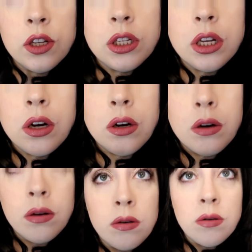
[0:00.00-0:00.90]

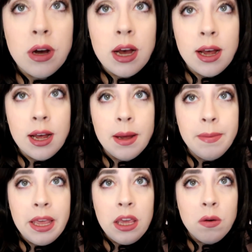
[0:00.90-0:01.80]
So,
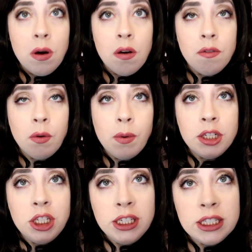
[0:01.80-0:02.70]
thank you all for
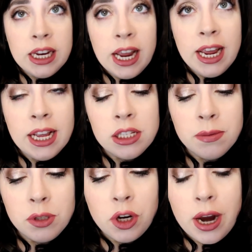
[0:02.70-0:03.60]
watching today and
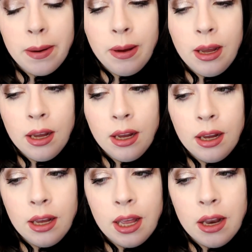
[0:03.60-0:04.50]

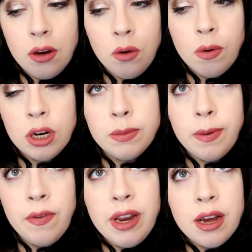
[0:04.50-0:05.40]
subscribing and who watched
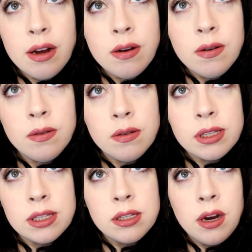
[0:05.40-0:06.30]
my videos.